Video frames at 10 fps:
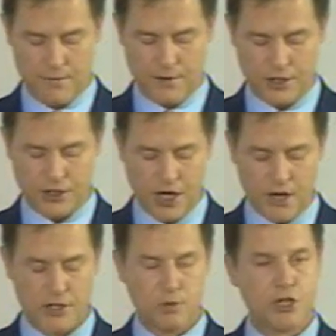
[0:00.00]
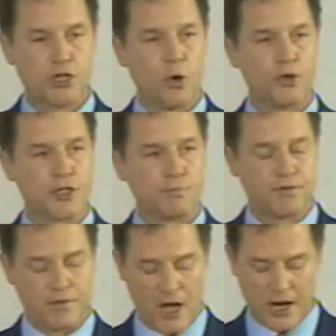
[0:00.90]
for the service we sought to
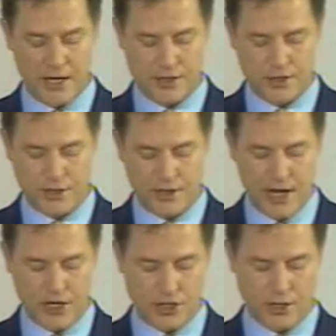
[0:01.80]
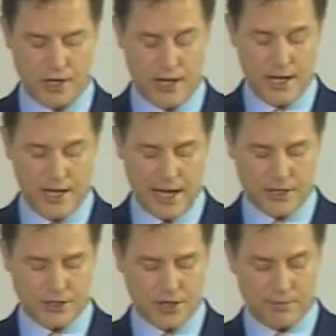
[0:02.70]
provide to the nation
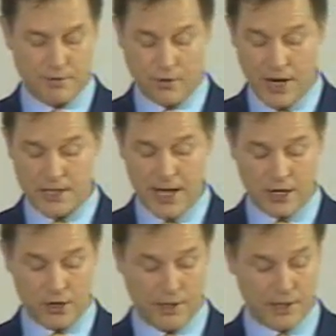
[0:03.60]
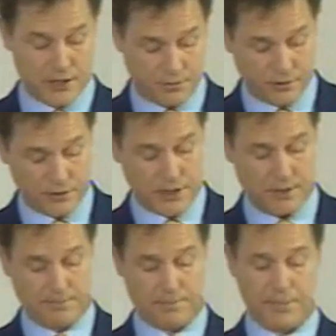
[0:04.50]
at a time of great economic difficulty,